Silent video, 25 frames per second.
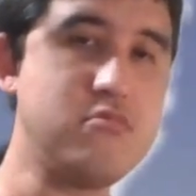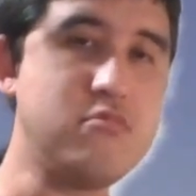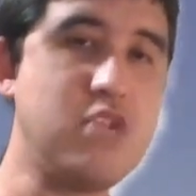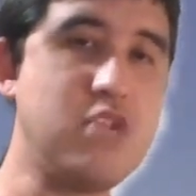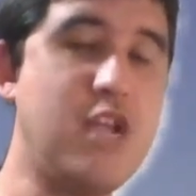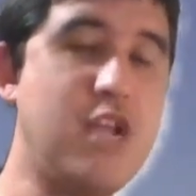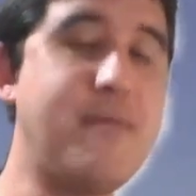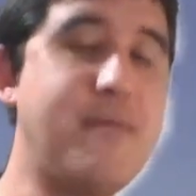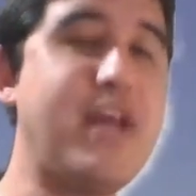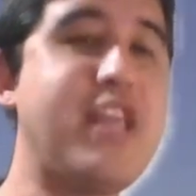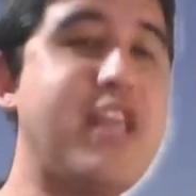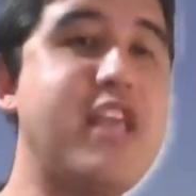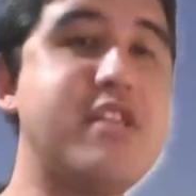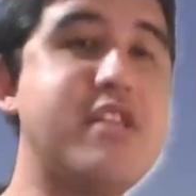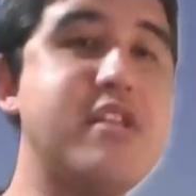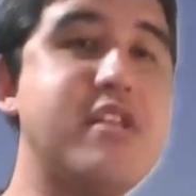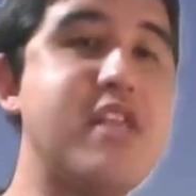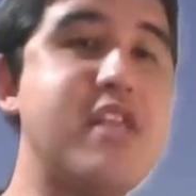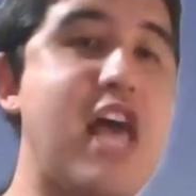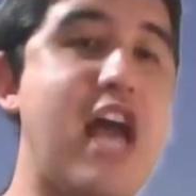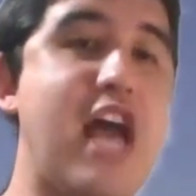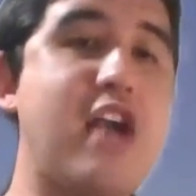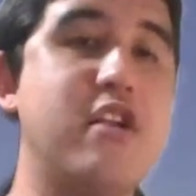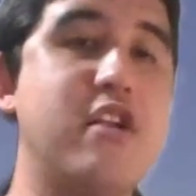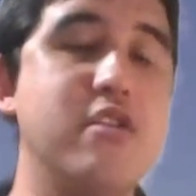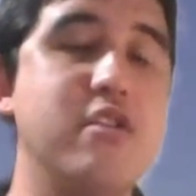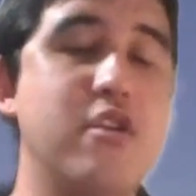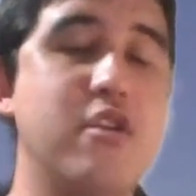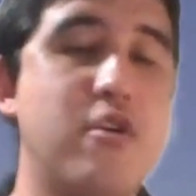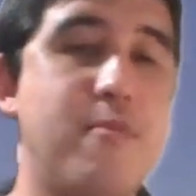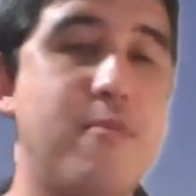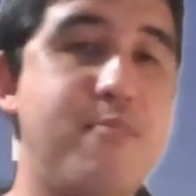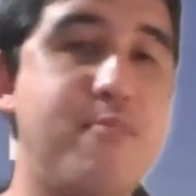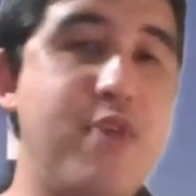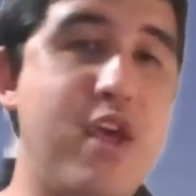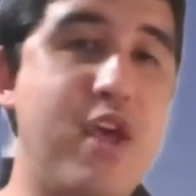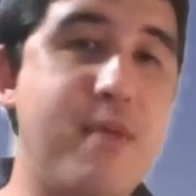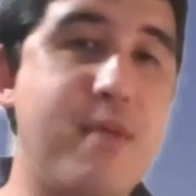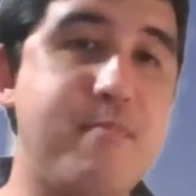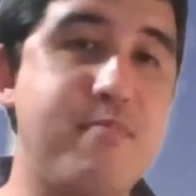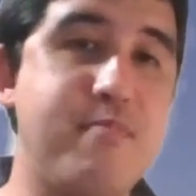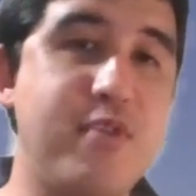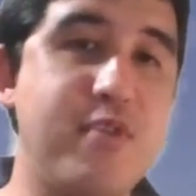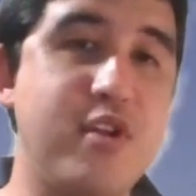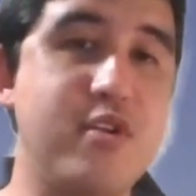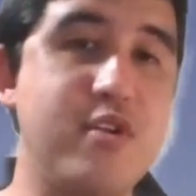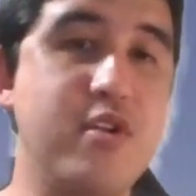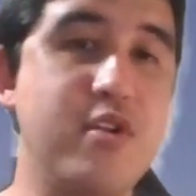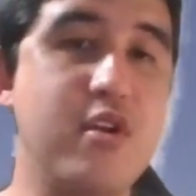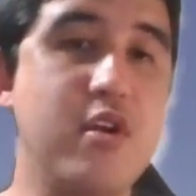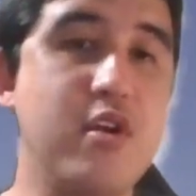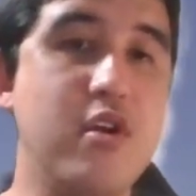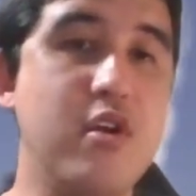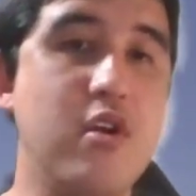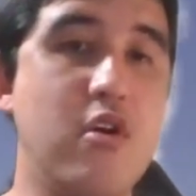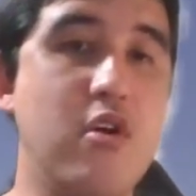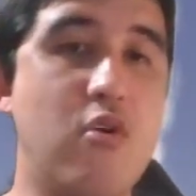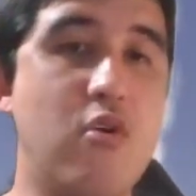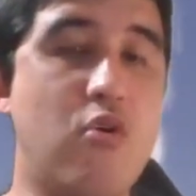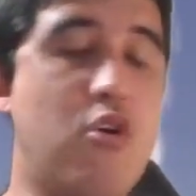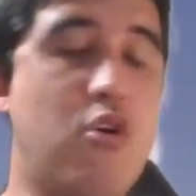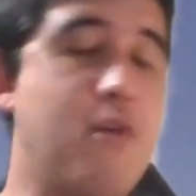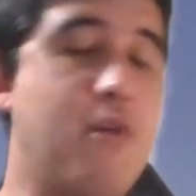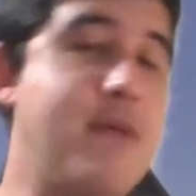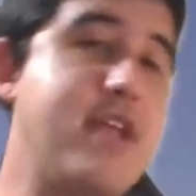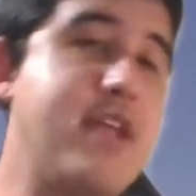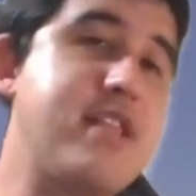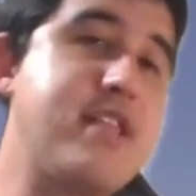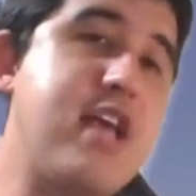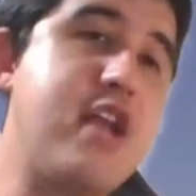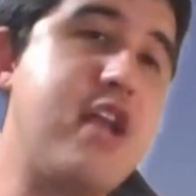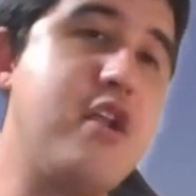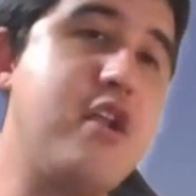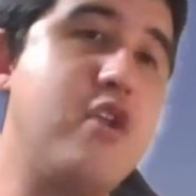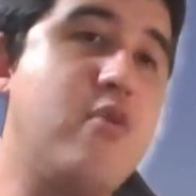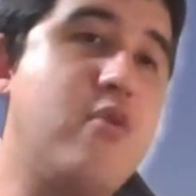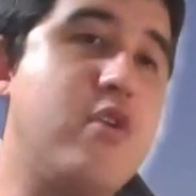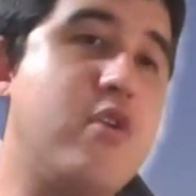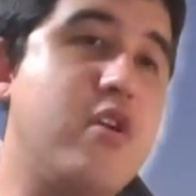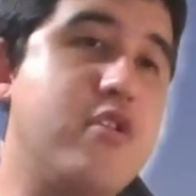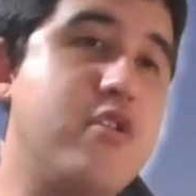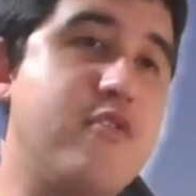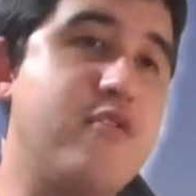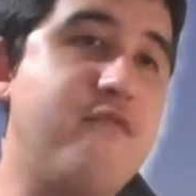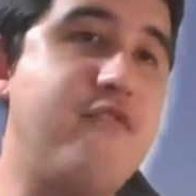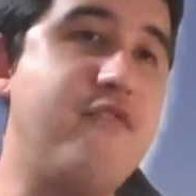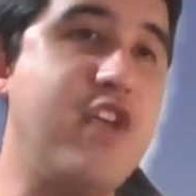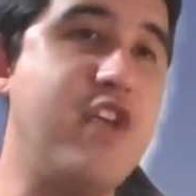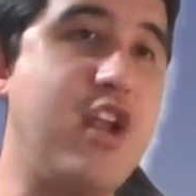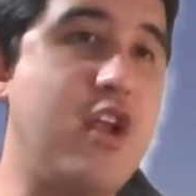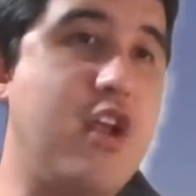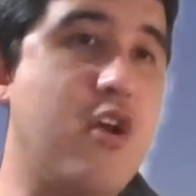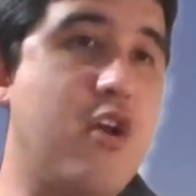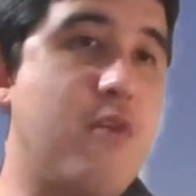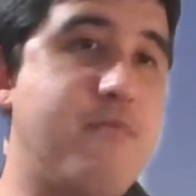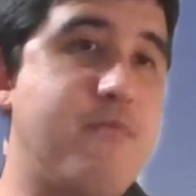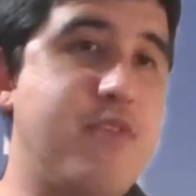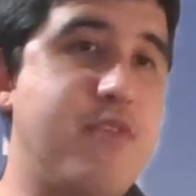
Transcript: I might get to that in a little bit, but or make that into another video.